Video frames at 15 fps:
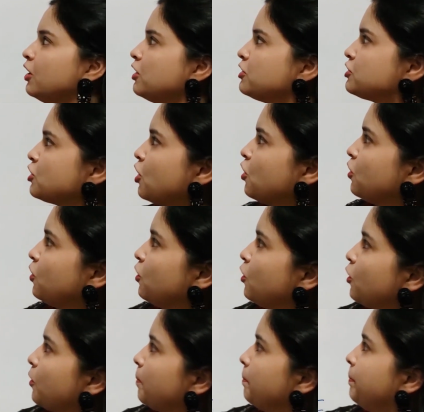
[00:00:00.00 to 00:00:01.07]
So,
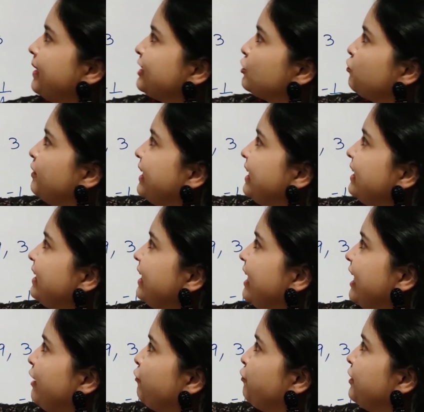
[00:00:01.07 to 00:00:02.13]
between
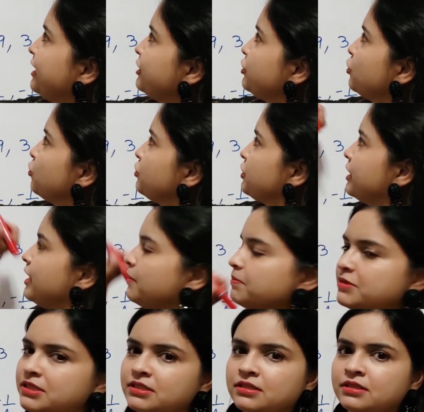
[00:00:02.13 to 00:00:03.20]
every two
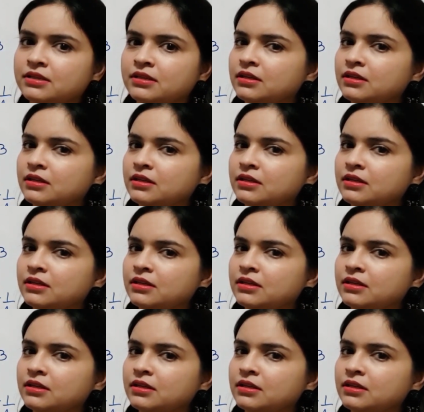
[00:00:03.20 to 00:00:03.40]
terms,